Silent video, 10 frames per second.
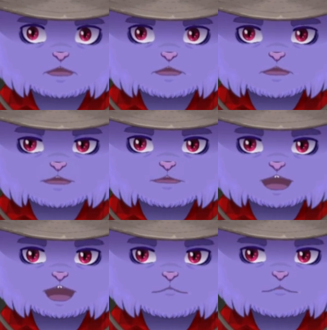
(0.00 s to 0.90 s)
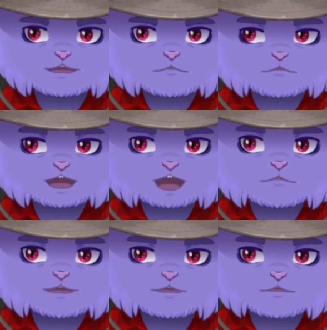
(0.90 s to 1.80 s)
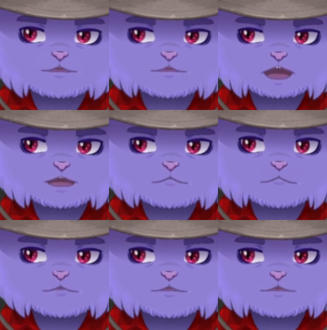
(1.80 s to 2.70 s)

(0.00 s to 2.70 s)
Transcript: but you could tell they're like, oh gosh, that's awful.